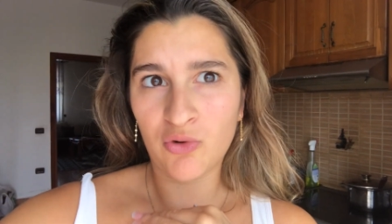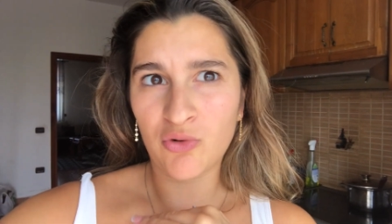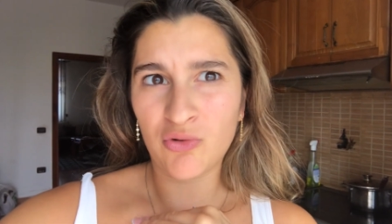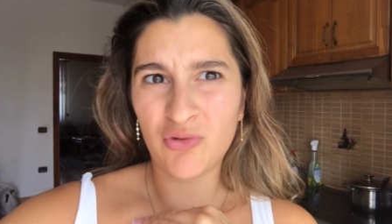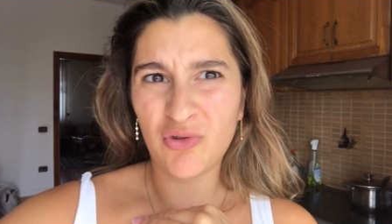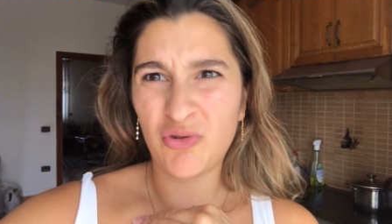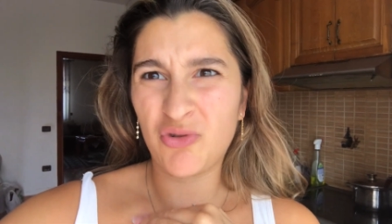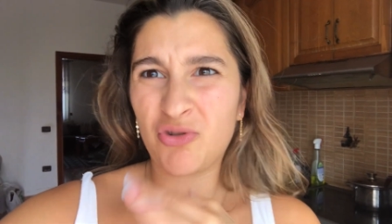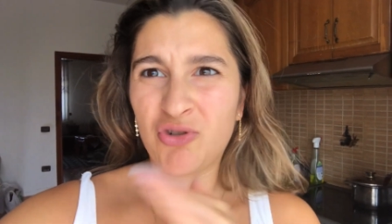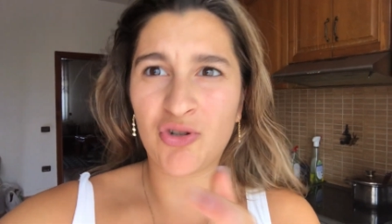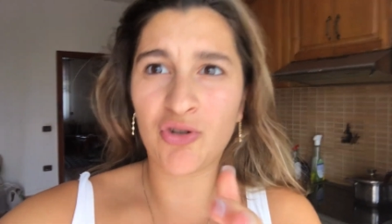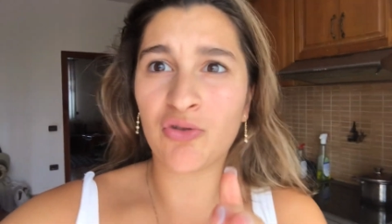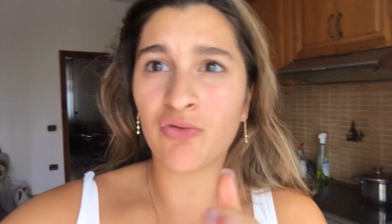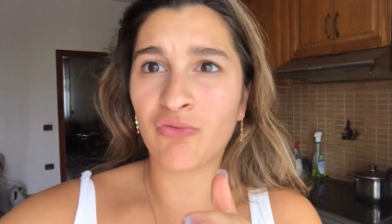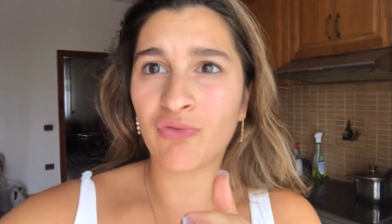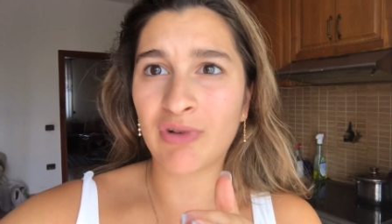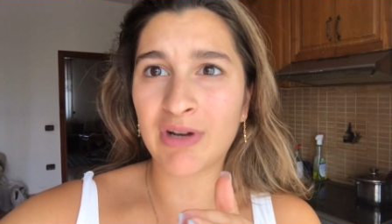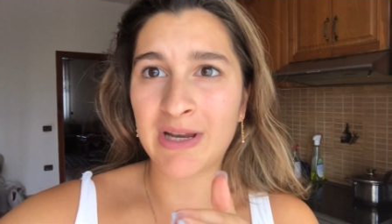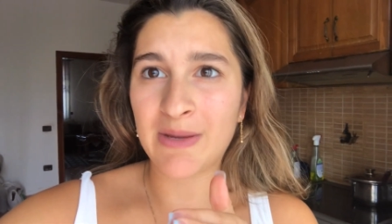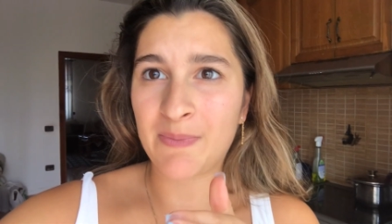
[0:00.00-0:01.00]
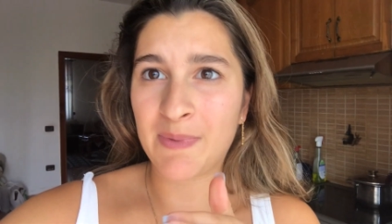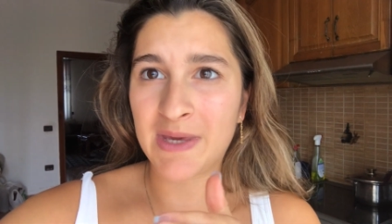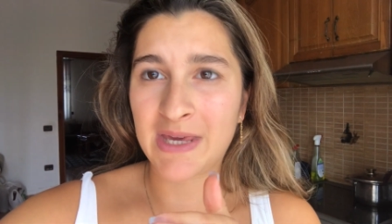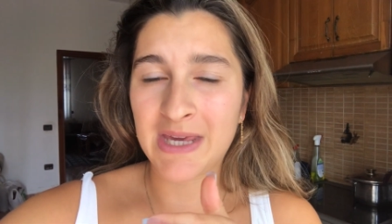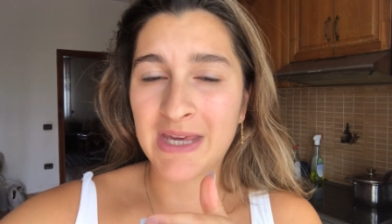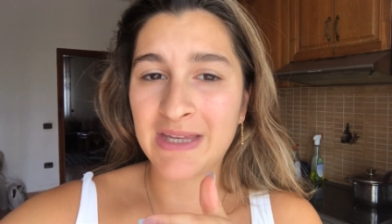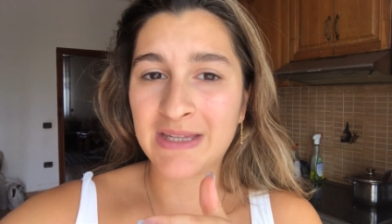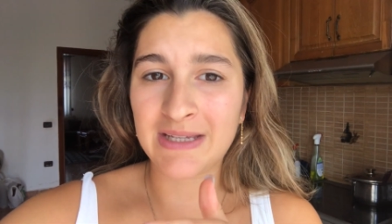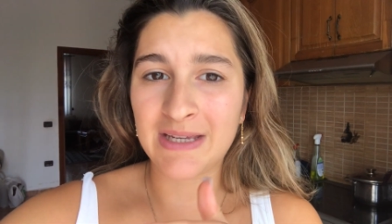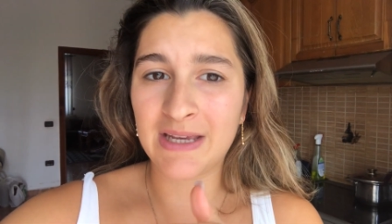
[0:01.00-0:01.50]
you shouldn't really be
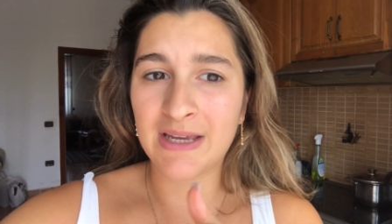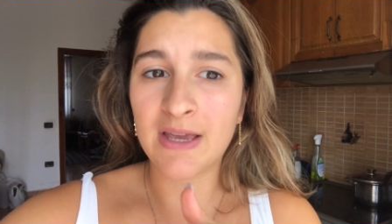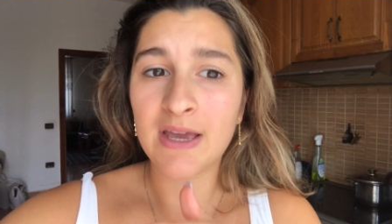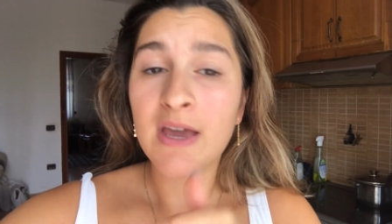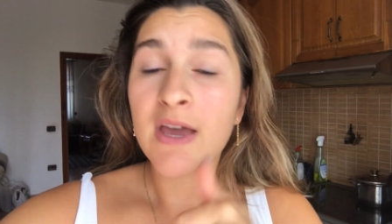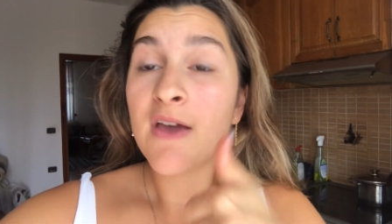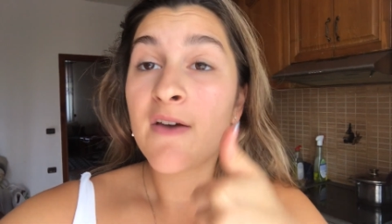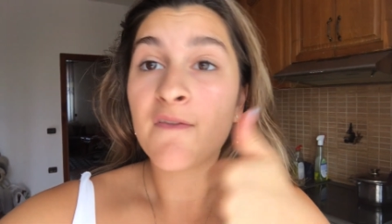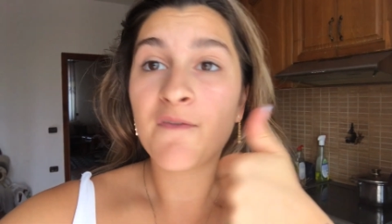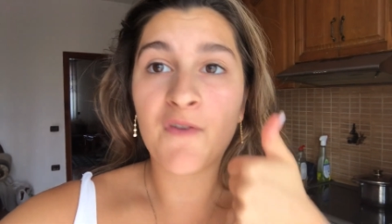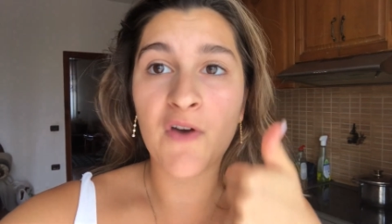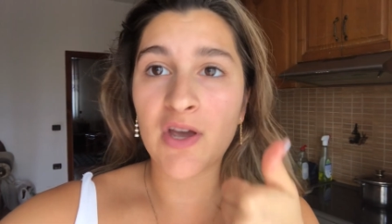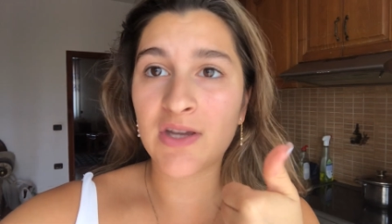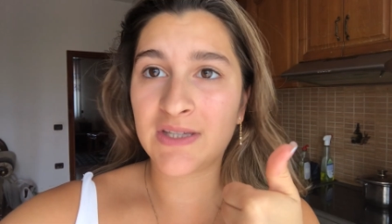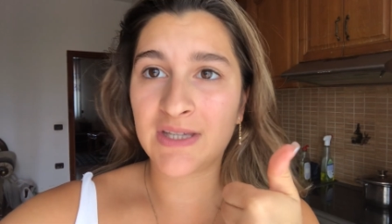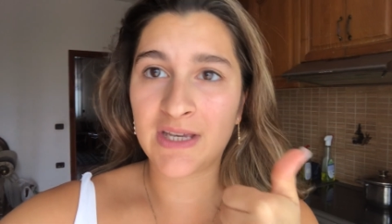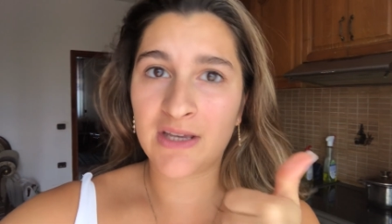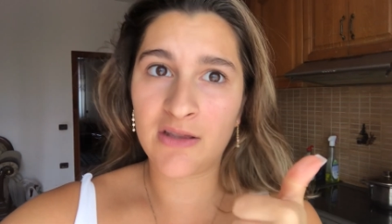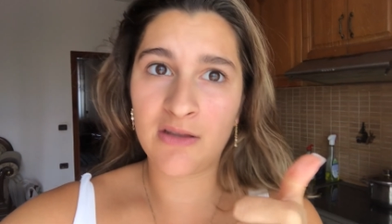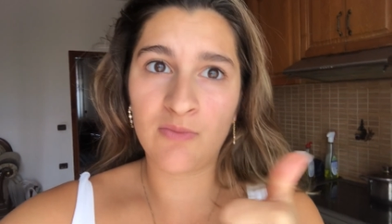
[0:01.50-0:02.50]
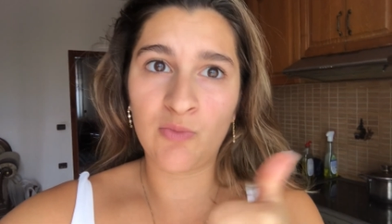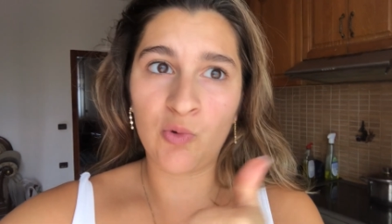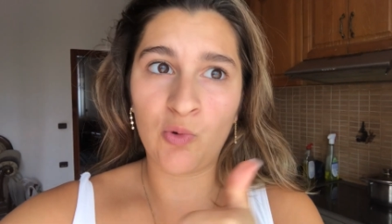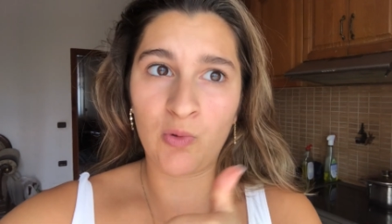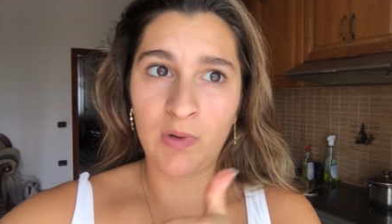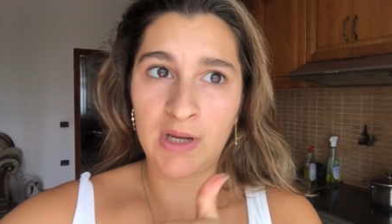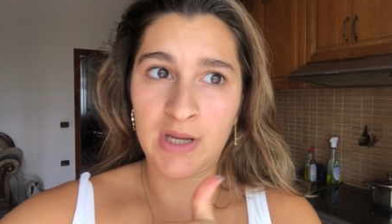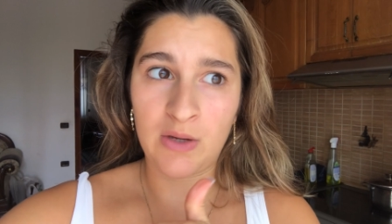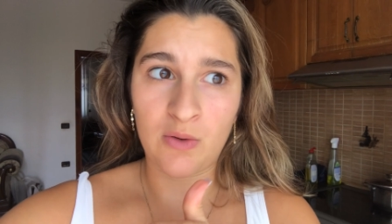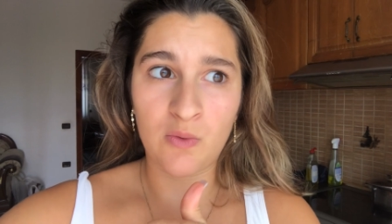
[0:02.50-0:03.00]
eating first thing in the
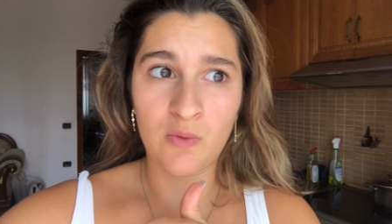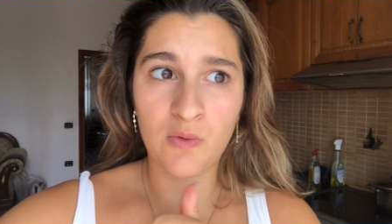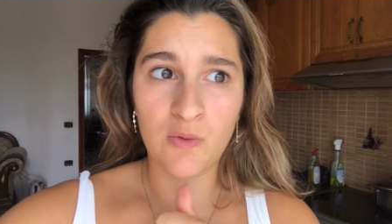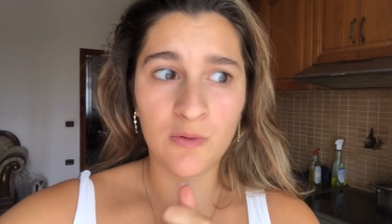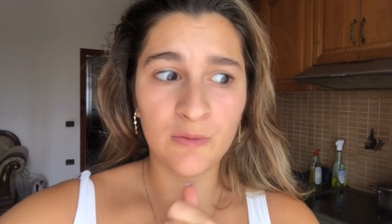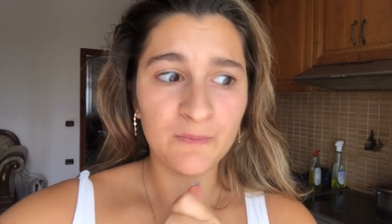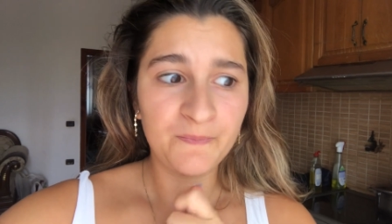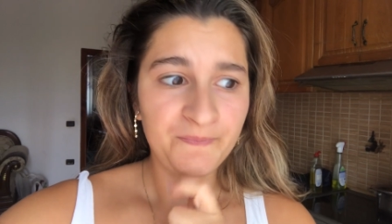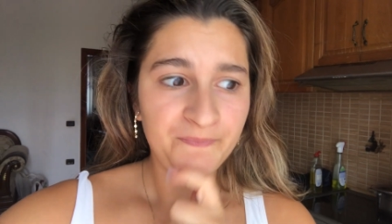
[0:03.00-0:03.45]
morning, or